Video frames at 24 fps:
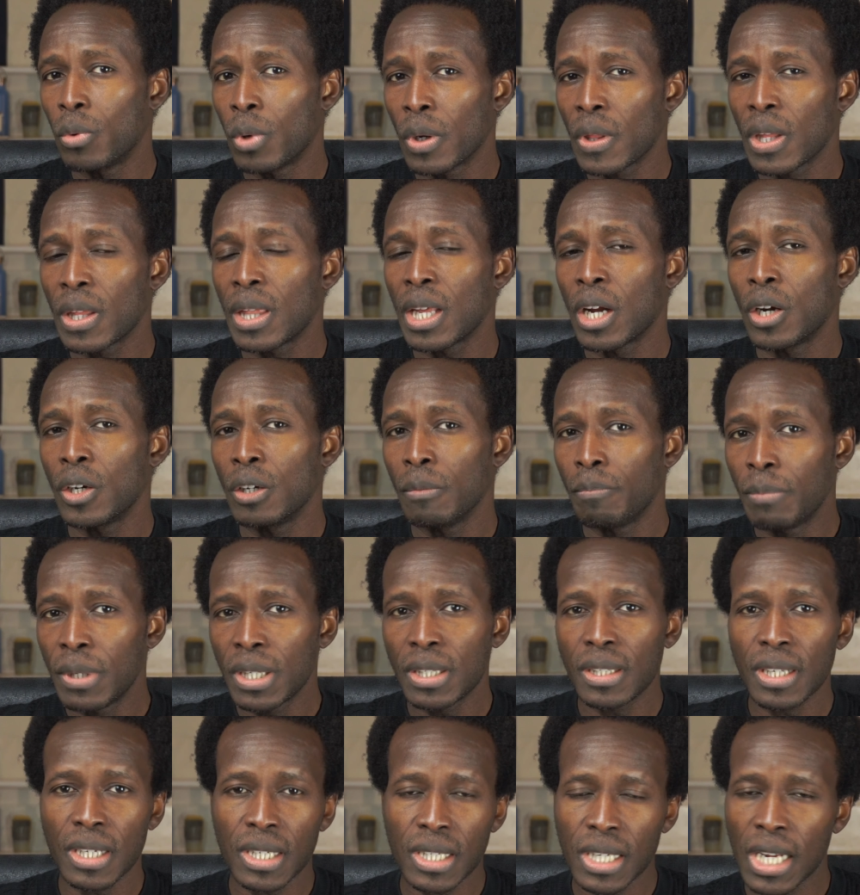whether they're on the
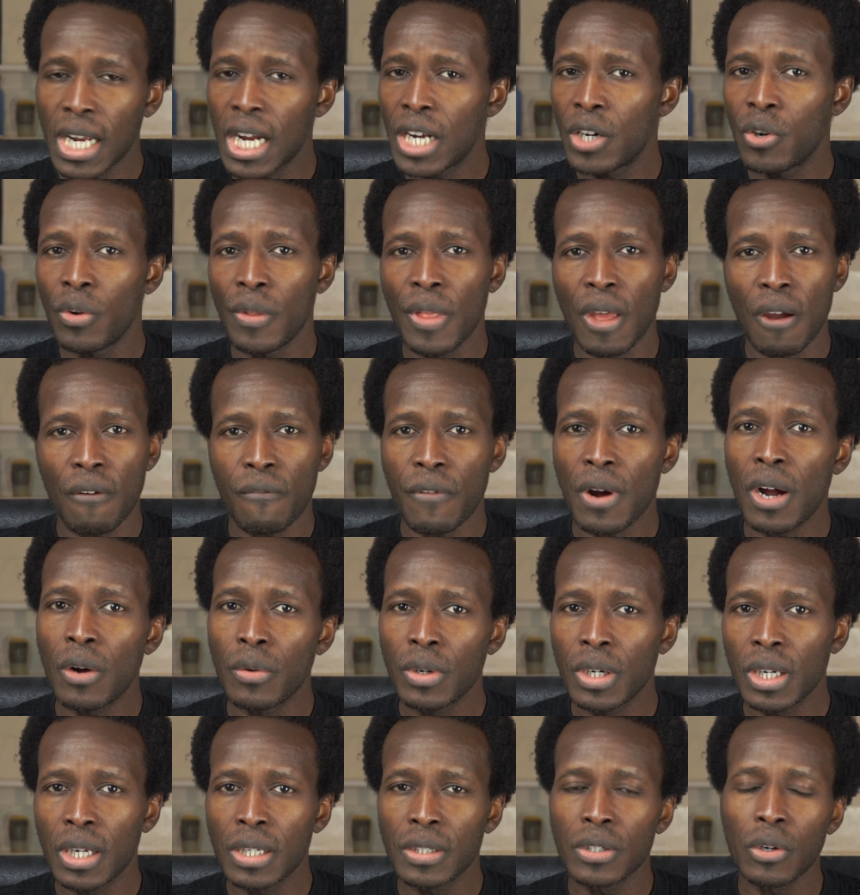business side or they're
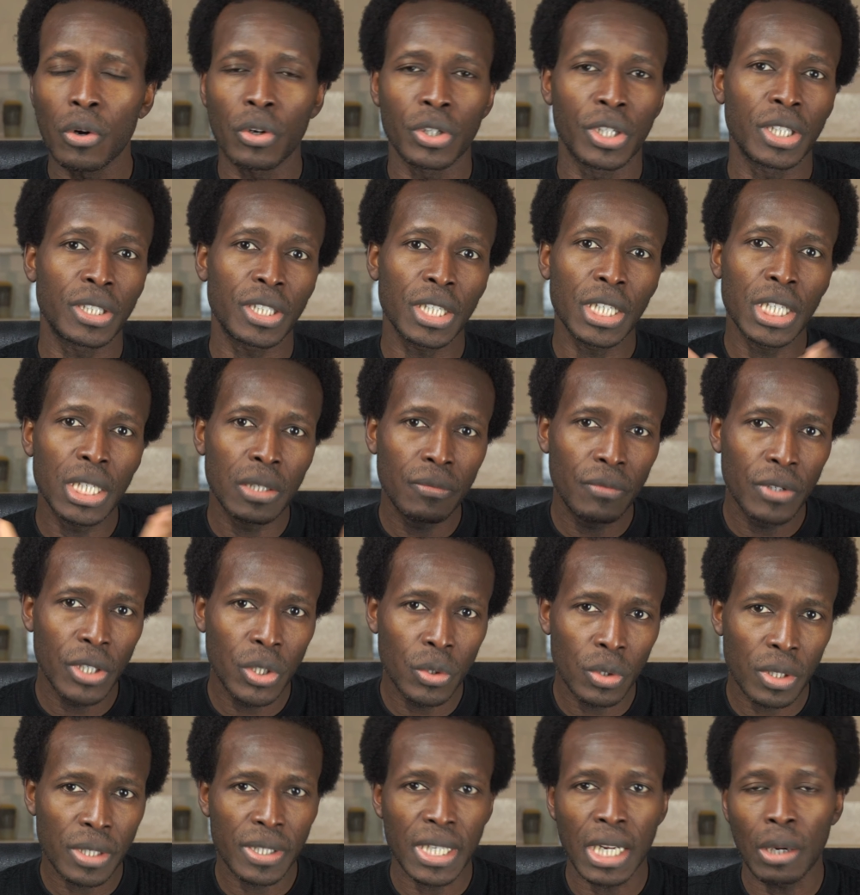founders or just
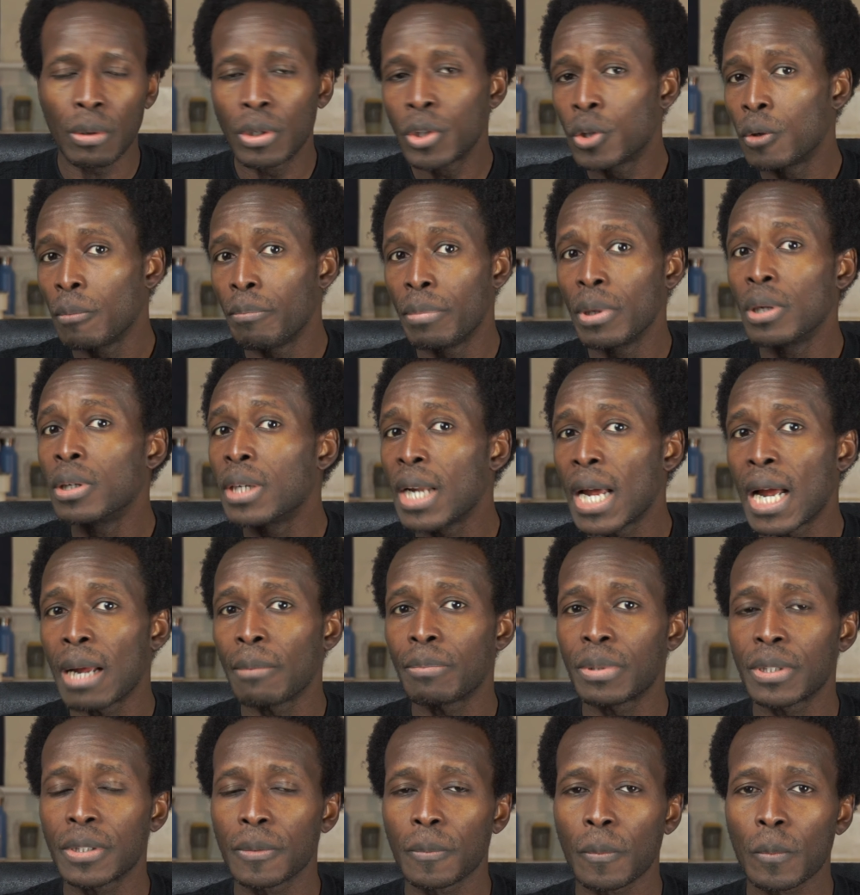individuals that want to build
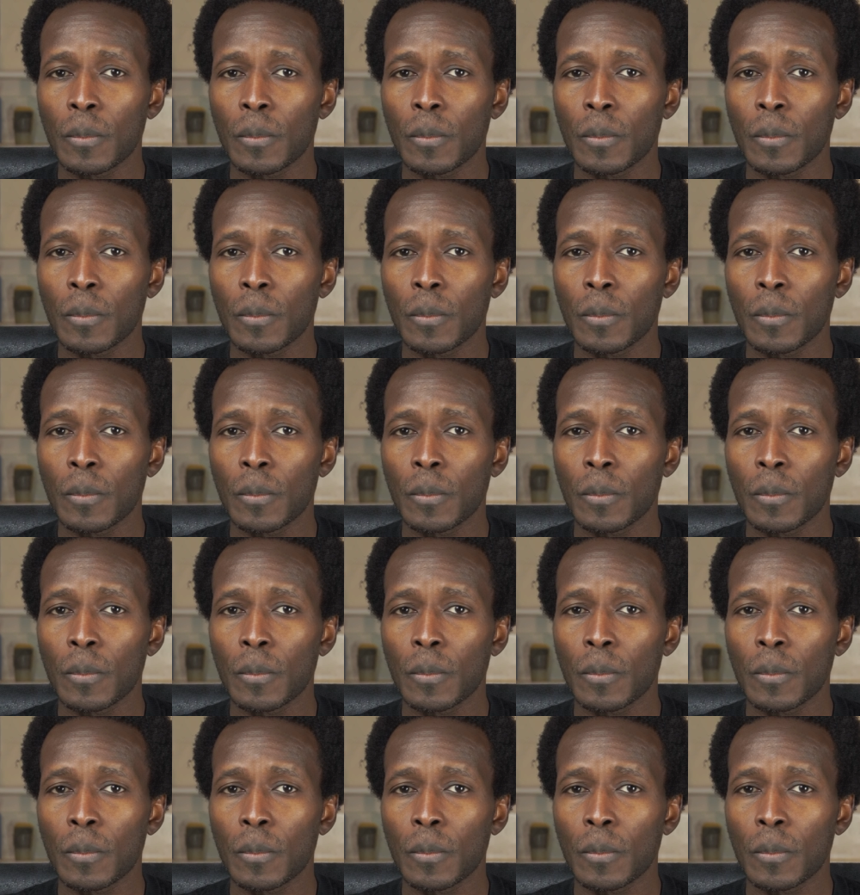apps.